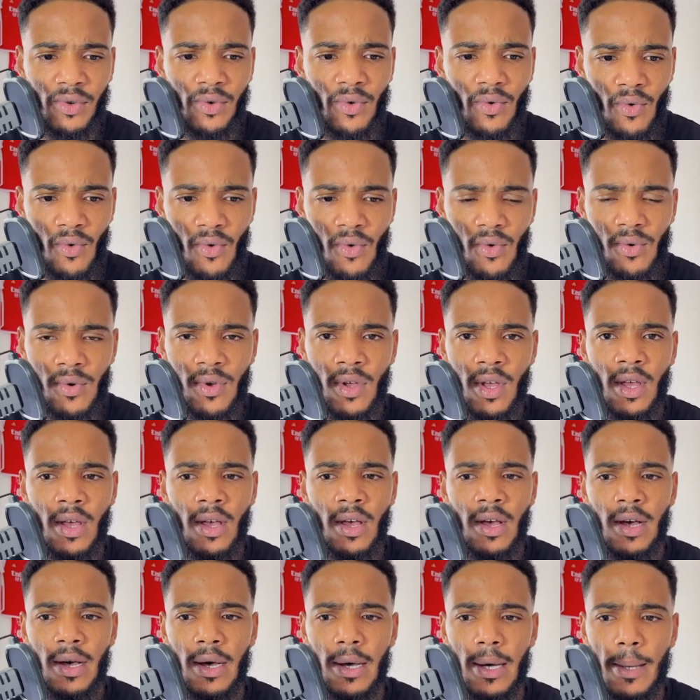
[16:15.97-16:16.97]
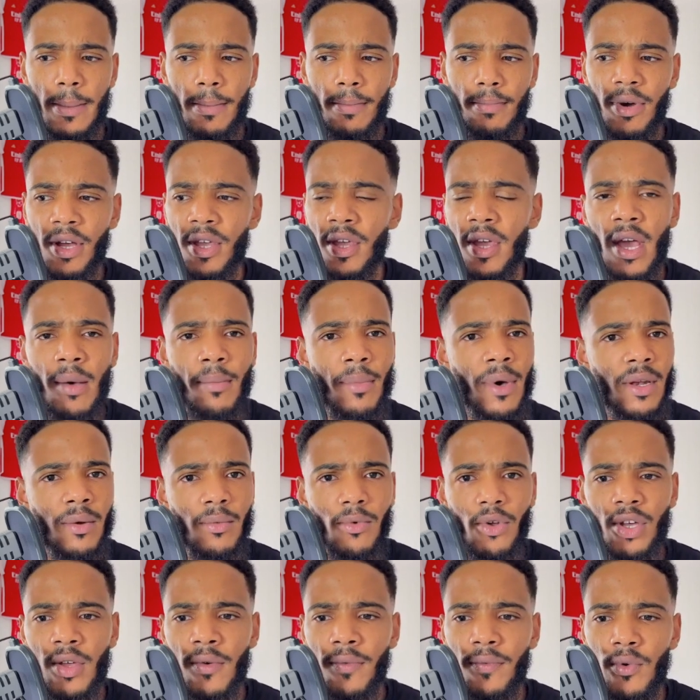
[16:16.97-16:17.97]
all. But yeah, man,
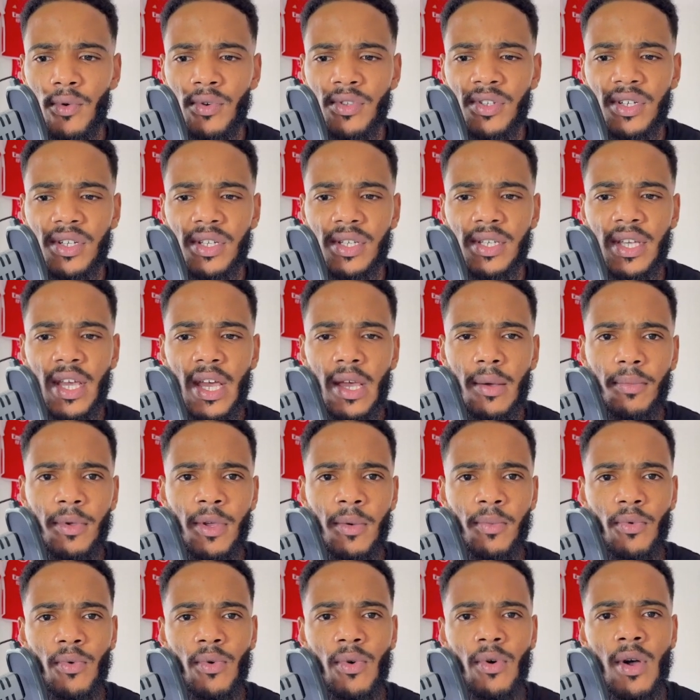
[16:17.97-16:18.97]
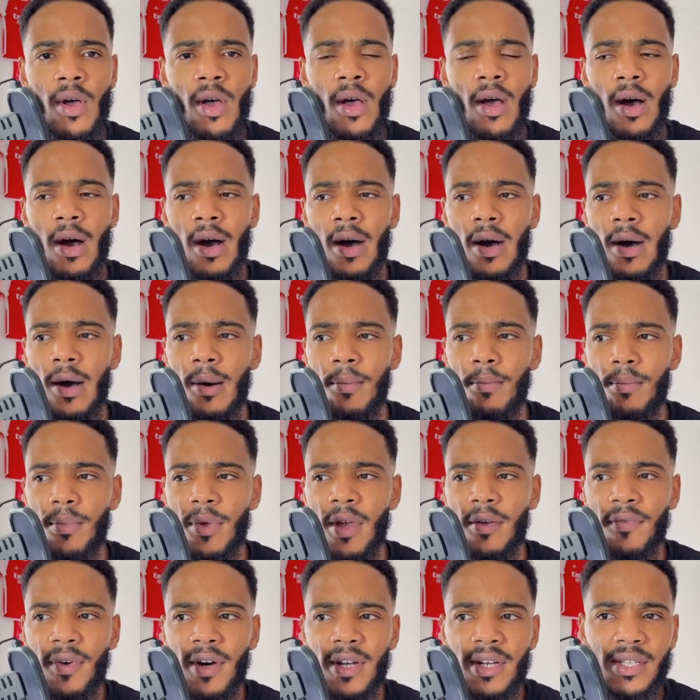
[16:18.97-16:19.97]
looking forward to this game, people.
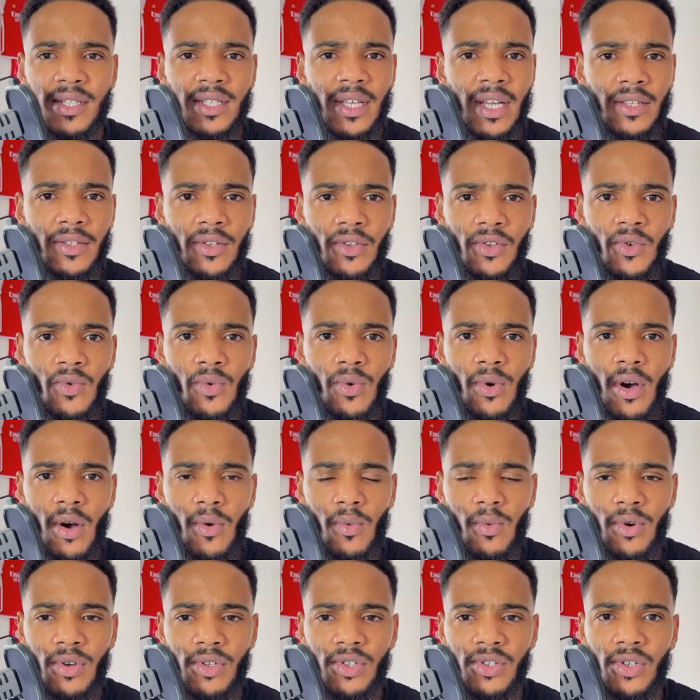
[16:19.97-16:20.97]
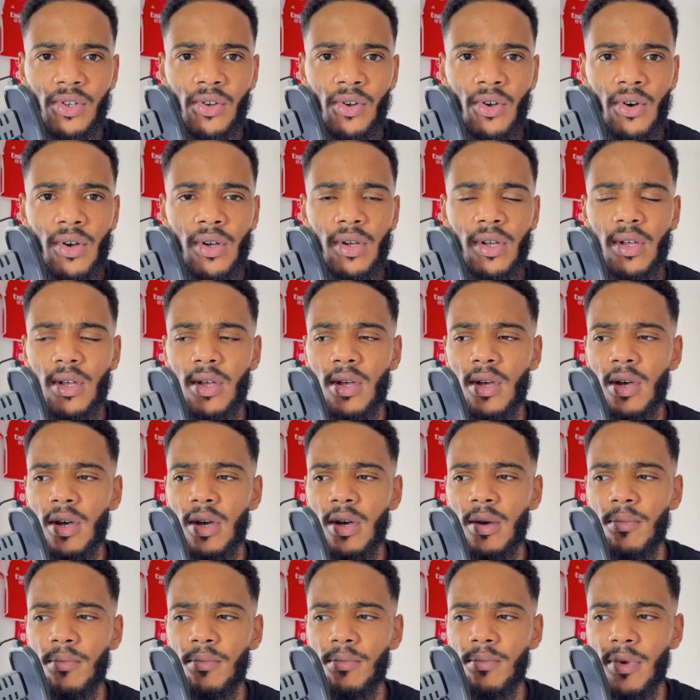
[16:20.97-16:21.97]
If I decide to do a watch along,
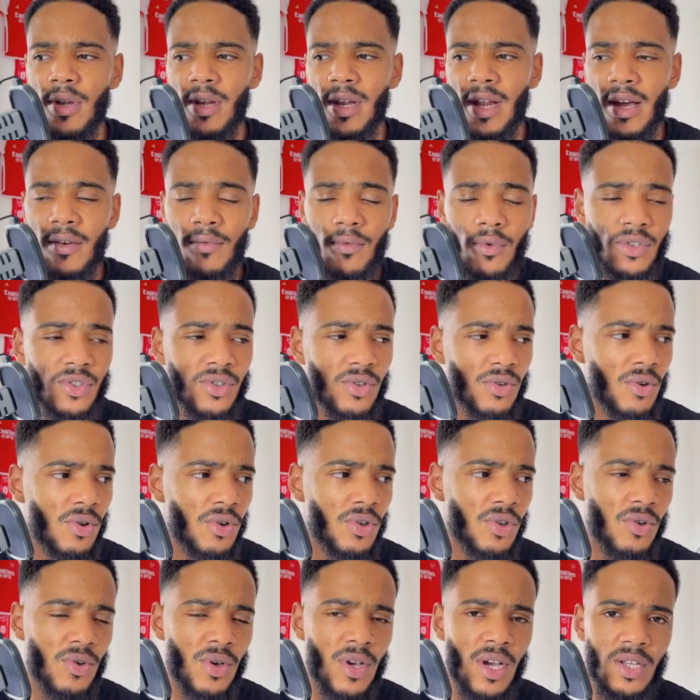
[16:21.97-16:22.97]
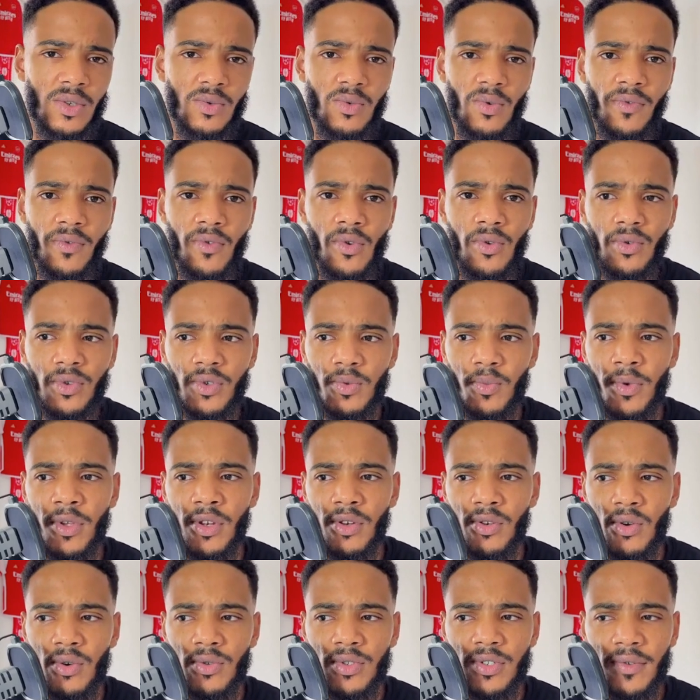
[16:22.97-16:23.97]
a live watch along, you guys will of course be
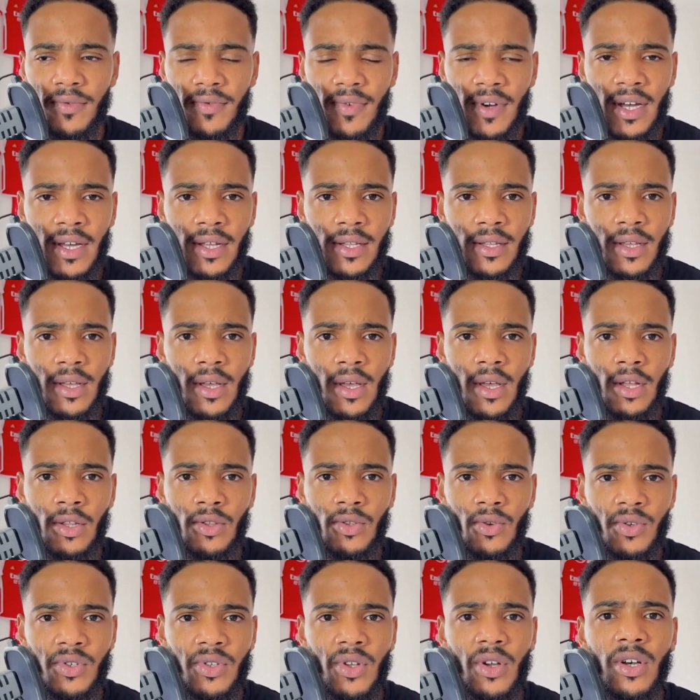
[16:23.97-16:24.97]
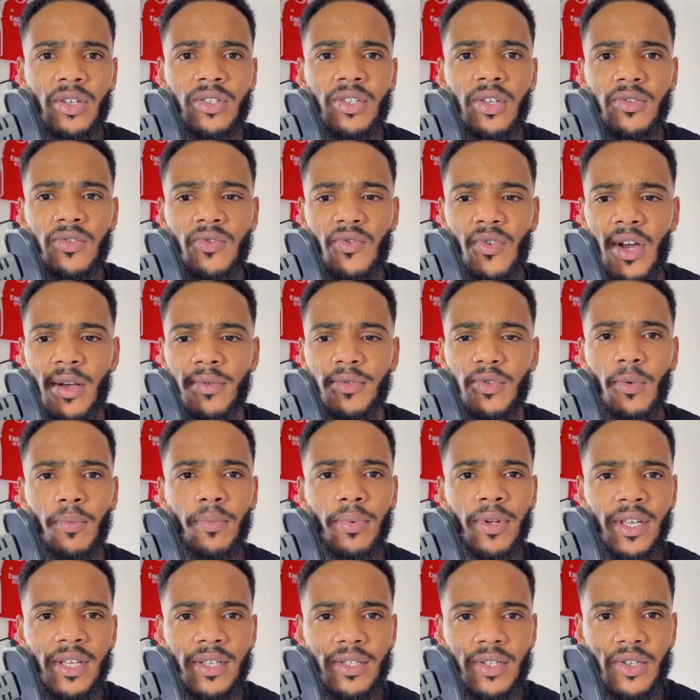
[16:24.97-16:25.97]
notified. Those that are subscribed, so
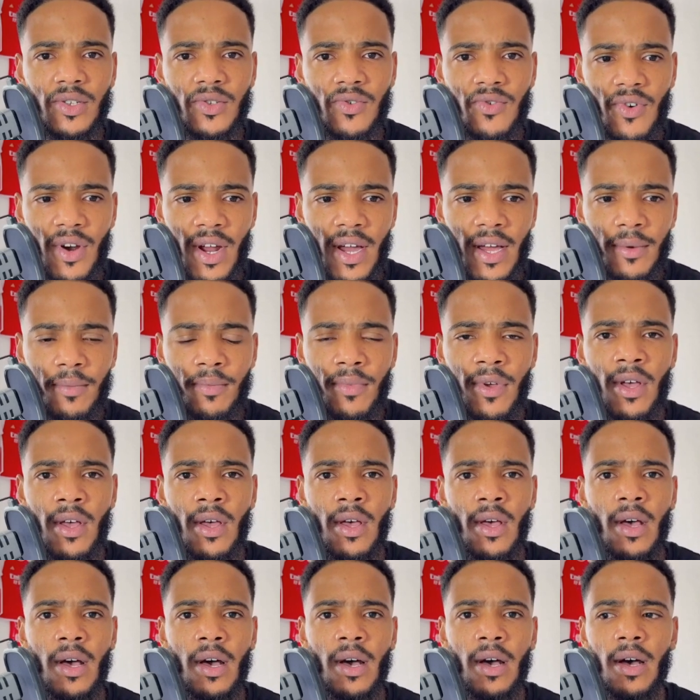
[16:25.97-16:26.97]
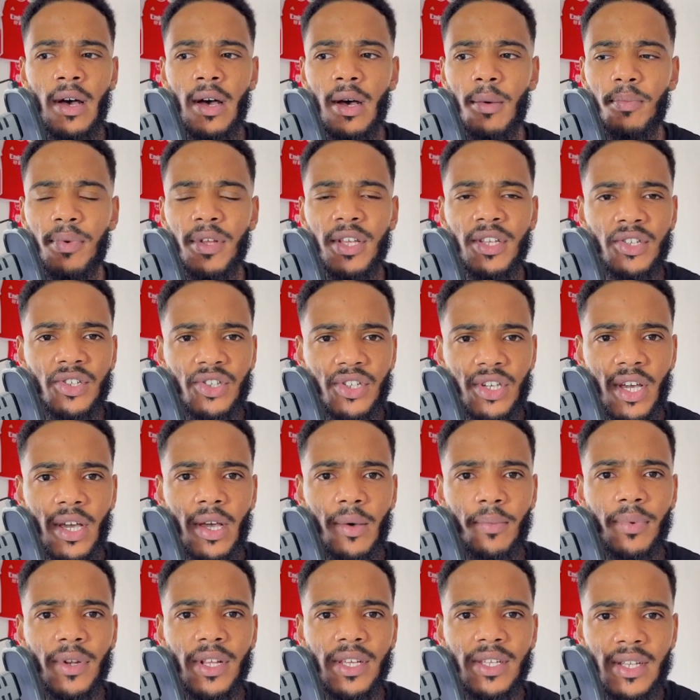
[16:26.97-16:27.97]
please subscribe, please share,
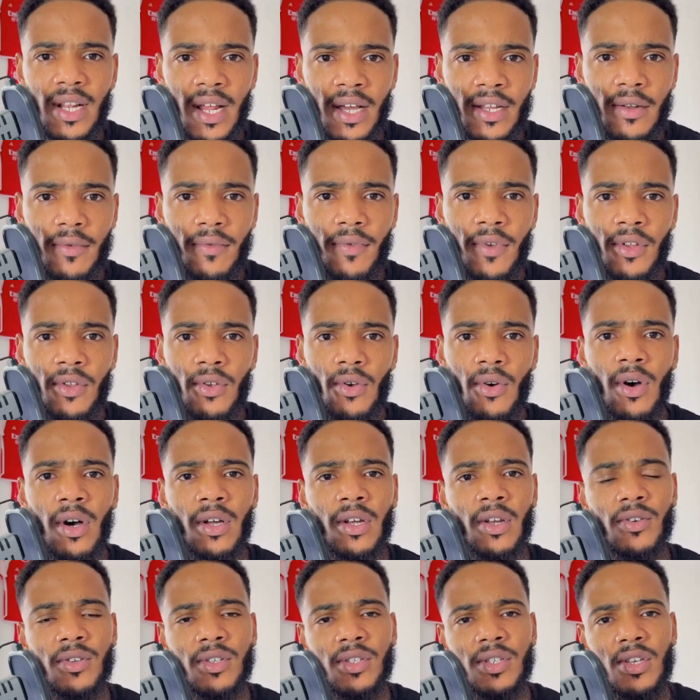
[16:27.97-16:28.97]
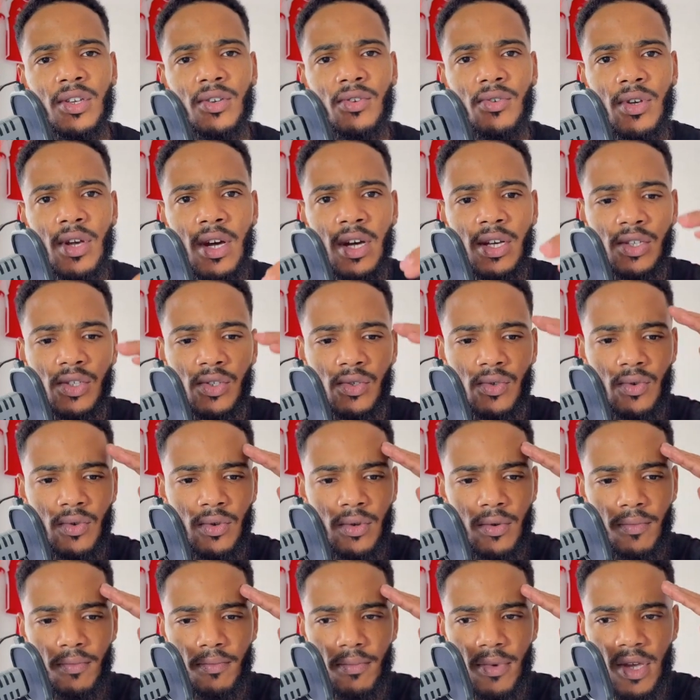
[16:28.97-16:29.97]
please like the video, and I'll see you guys soon.
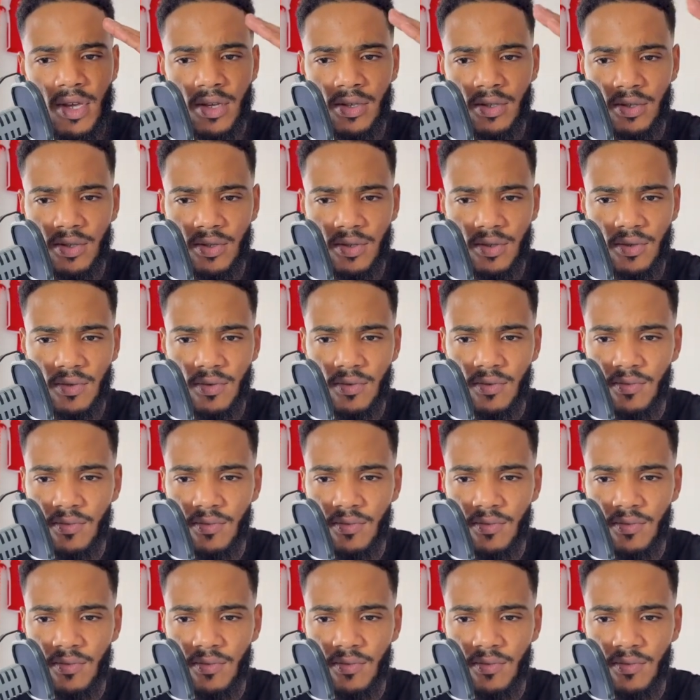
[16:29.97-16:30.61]
Peace.